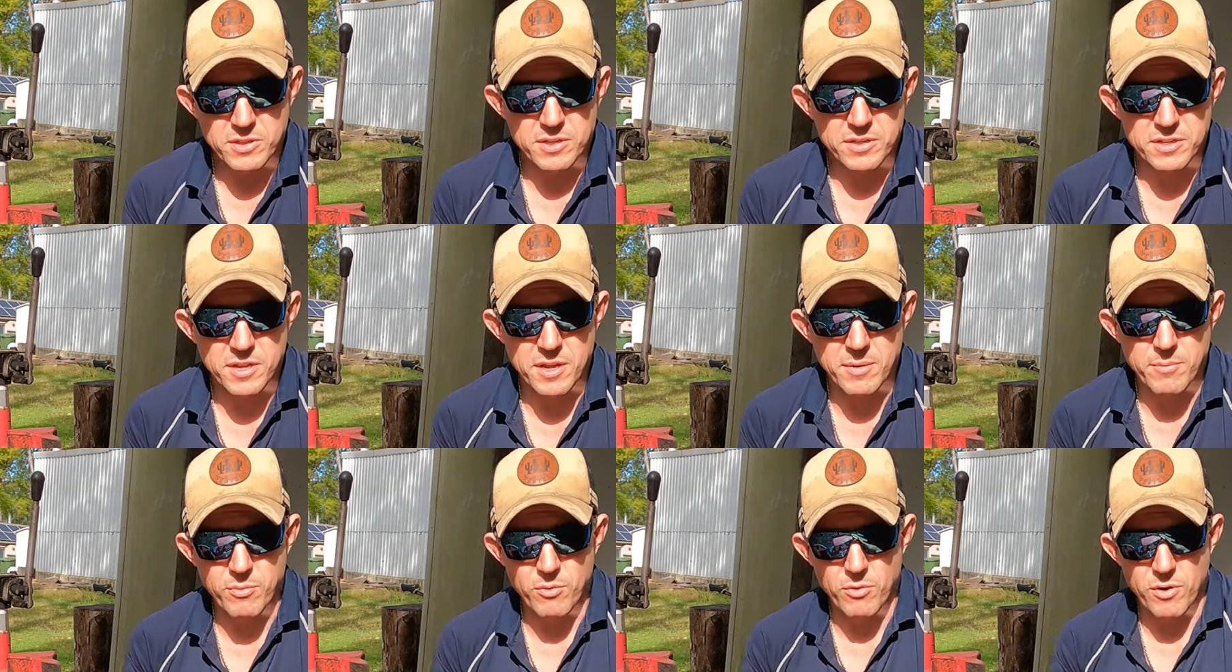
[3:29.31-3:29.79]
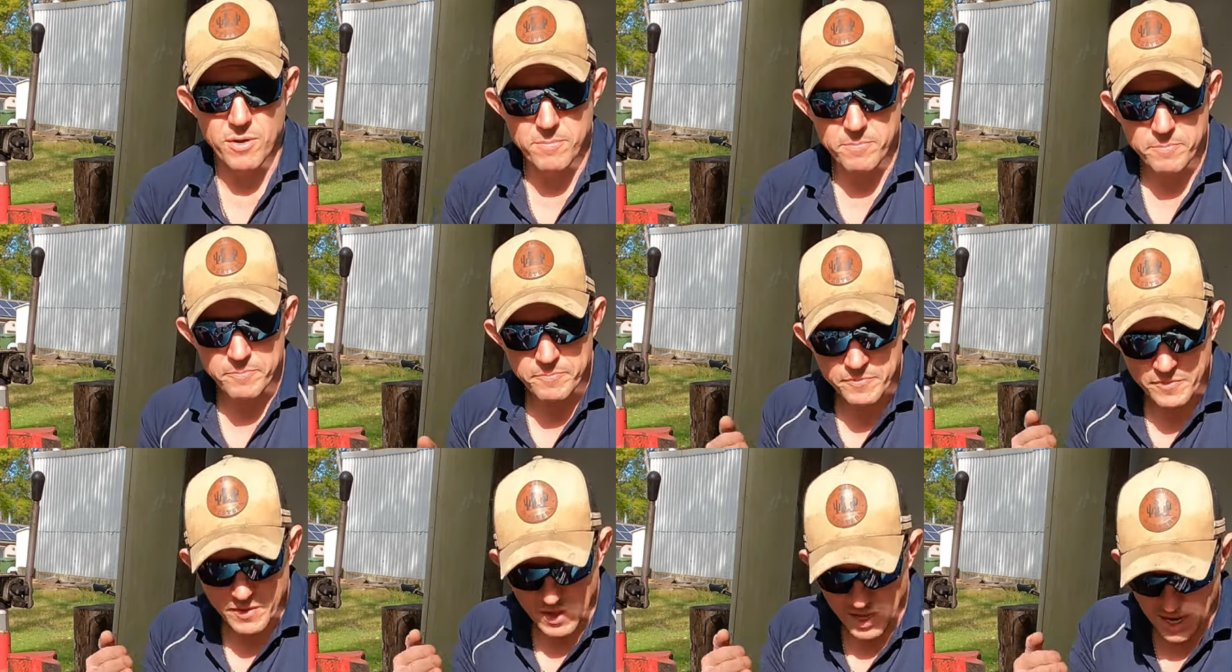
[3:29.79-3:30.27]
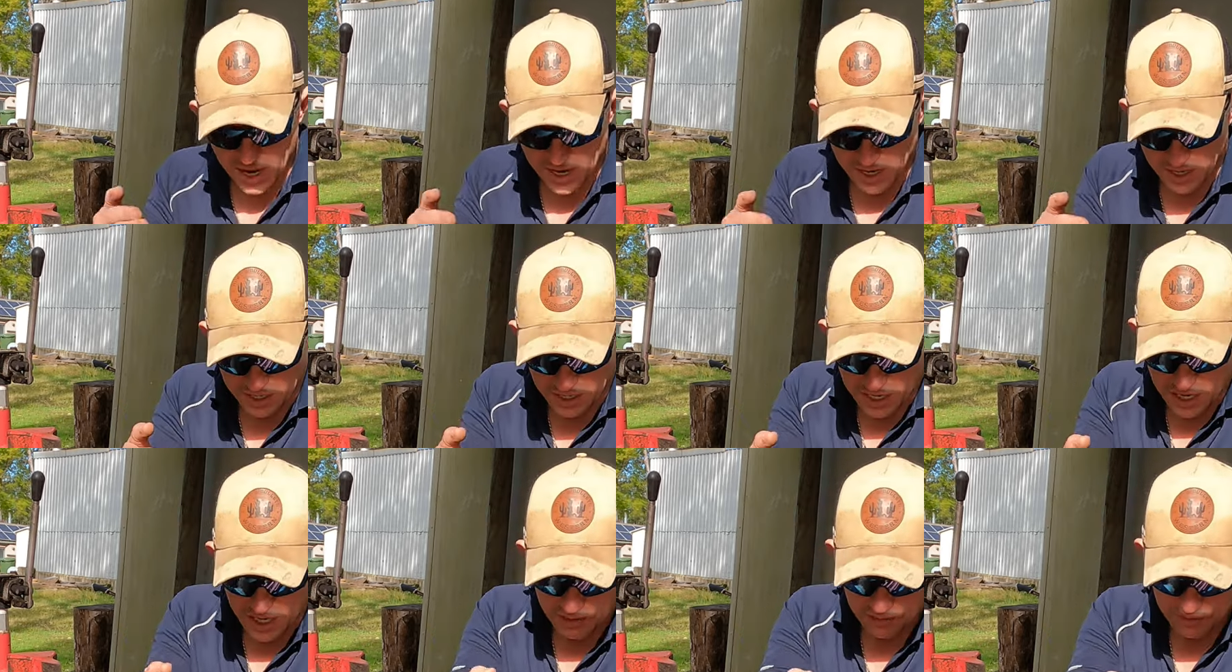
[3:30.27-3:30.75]
the timber in and
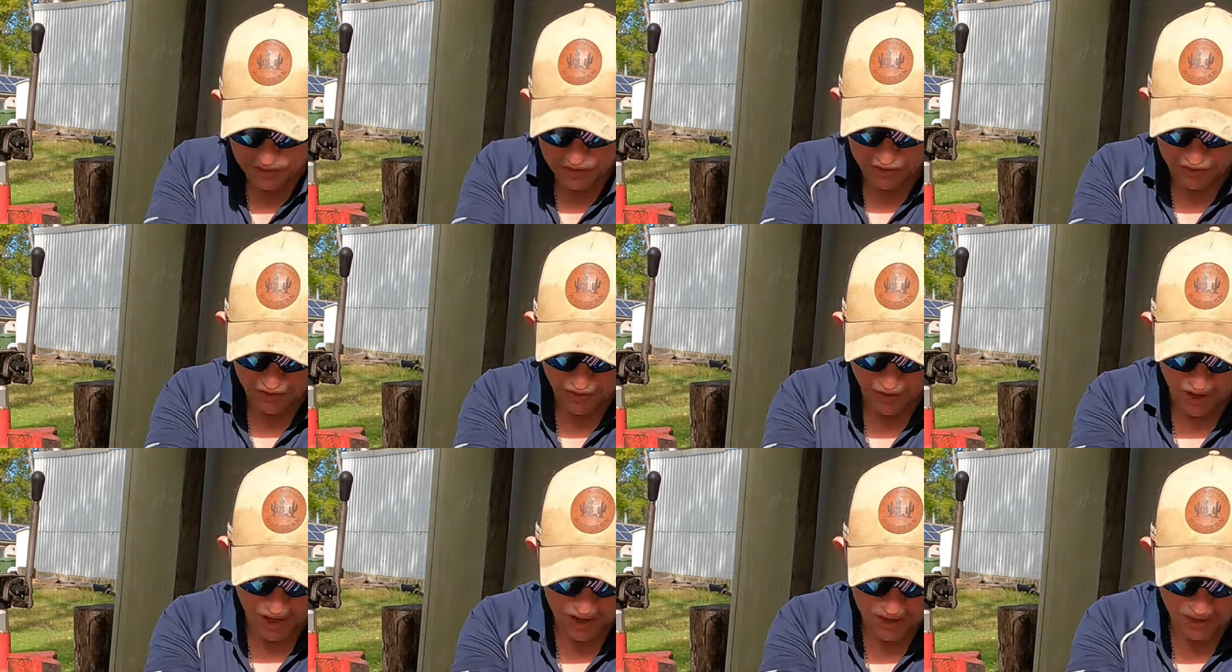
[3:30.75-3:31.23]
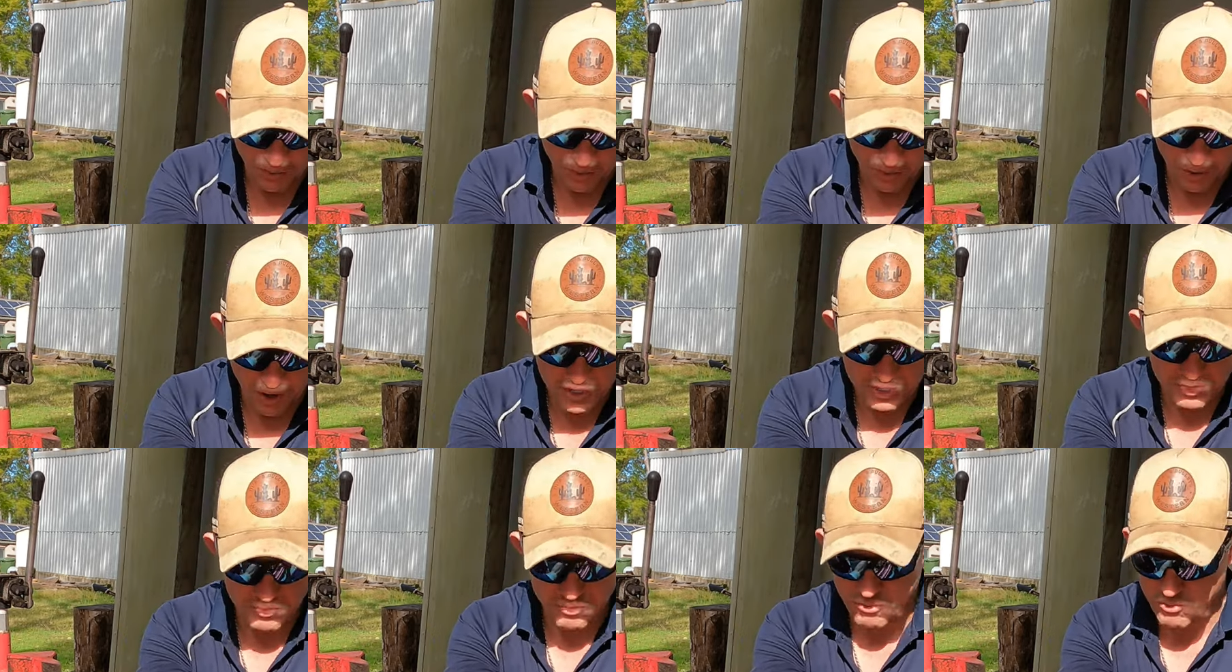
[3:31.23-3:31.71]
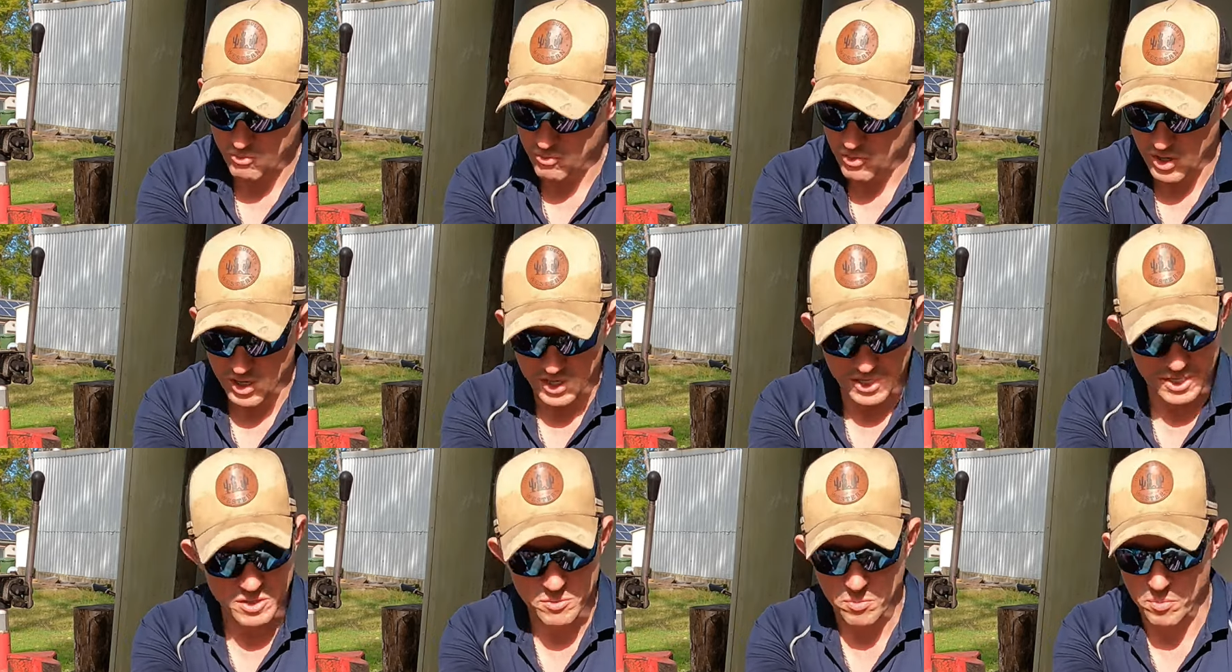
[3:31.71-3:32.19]
it comes through and the wedge
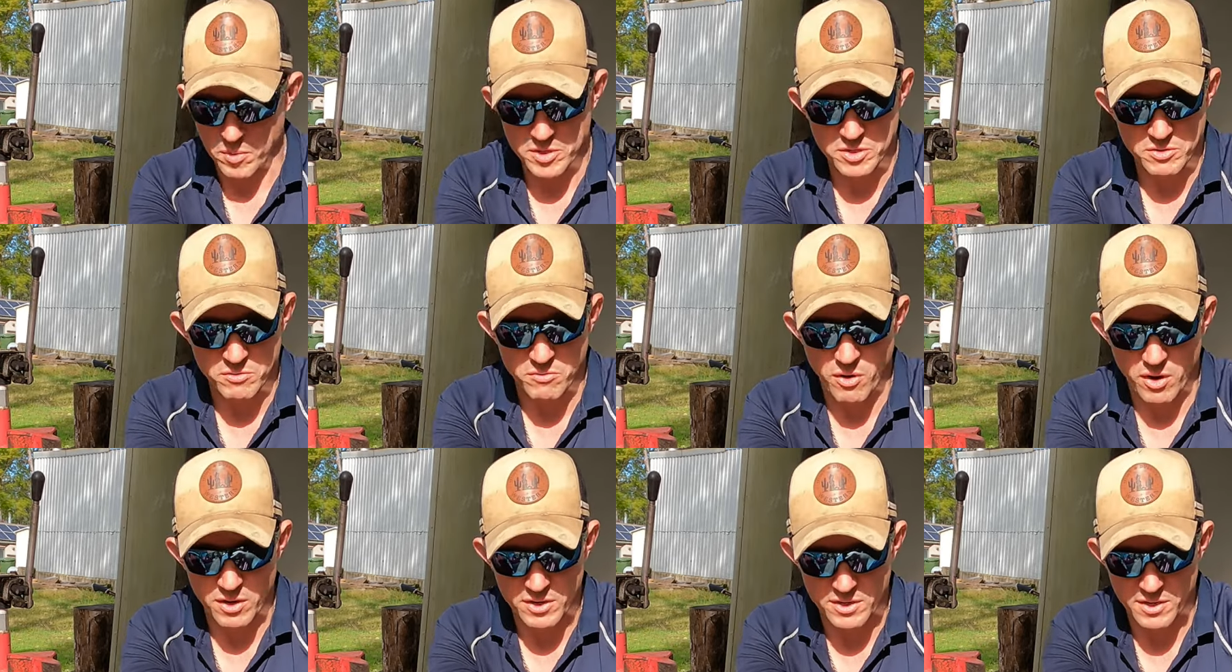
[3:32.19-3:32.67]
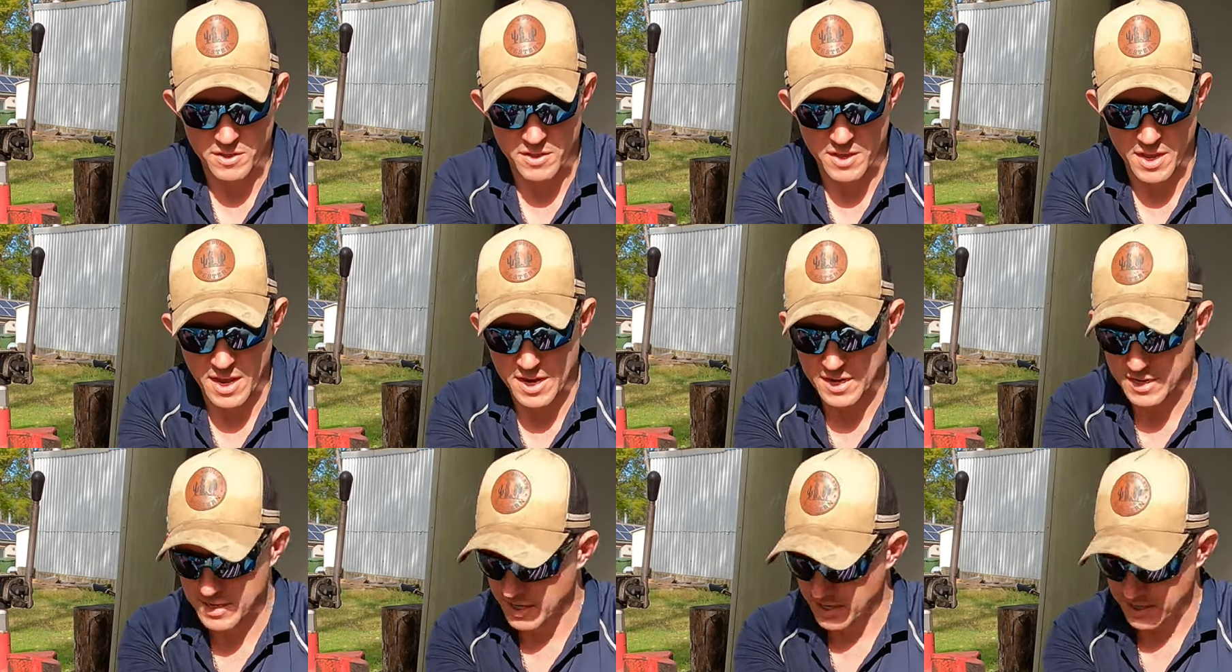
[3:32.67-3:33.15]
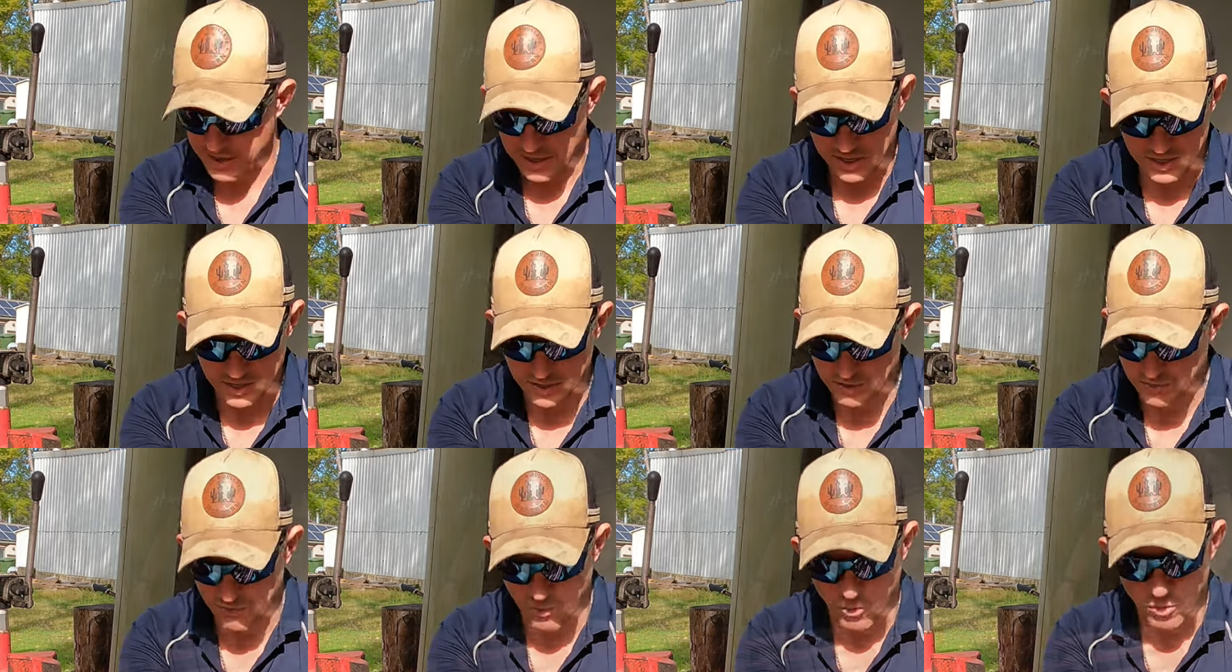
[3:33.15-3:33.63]
really splits right to the end and they
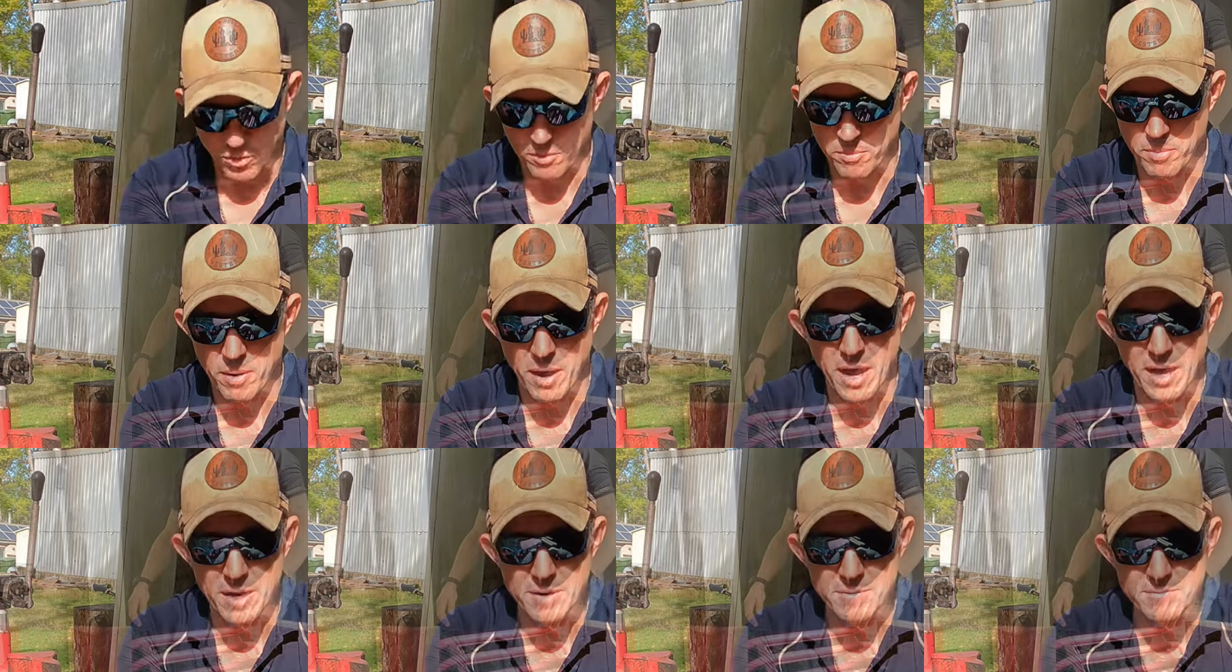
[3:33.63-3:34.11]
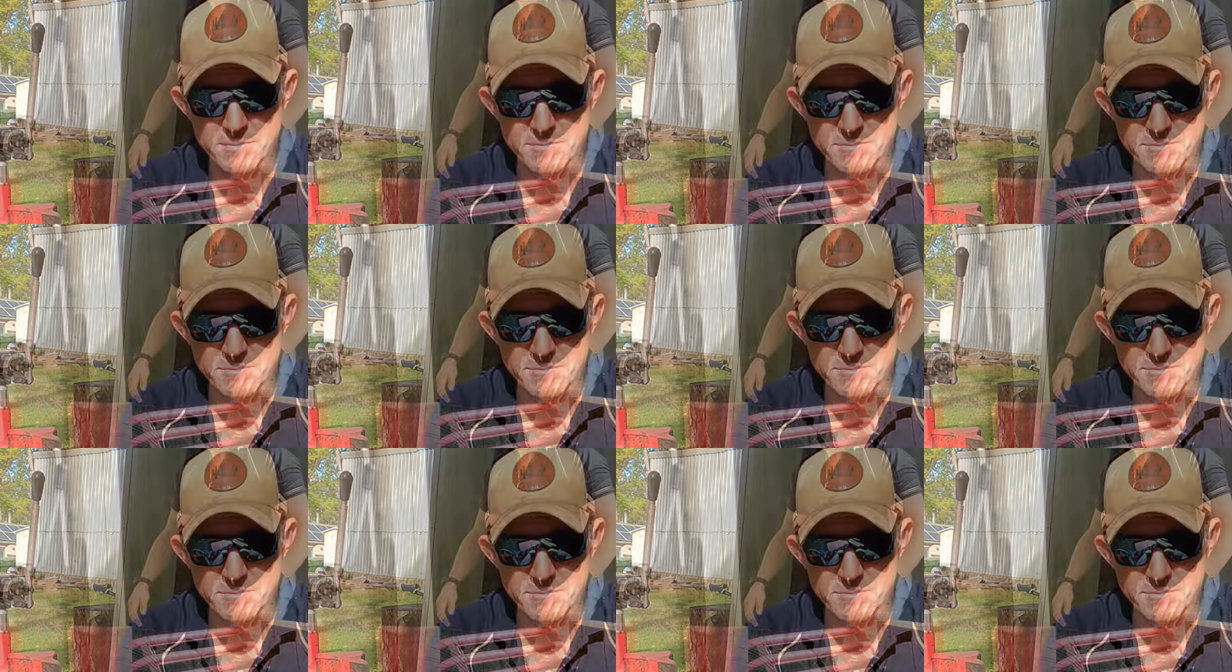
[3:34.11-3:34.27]
just fall apart.